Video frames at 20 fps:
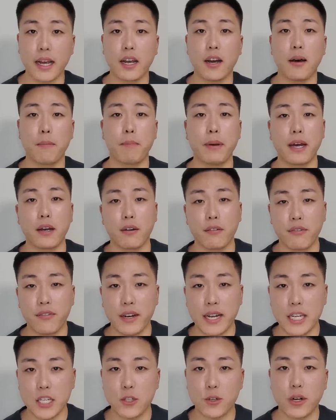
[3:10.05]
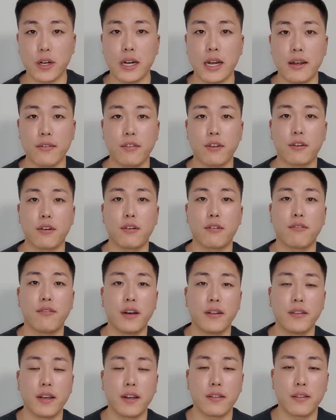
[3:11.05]
I got back on finasteride after
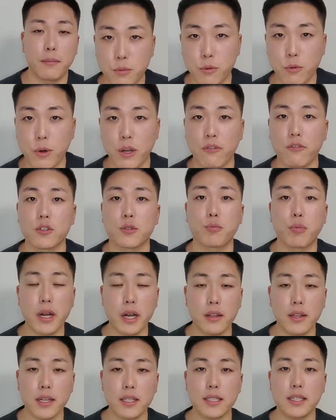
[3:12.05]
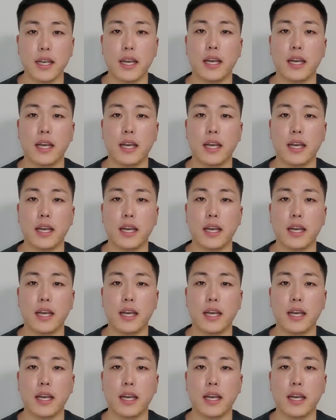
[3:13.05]
finding out that my wife was pregnant.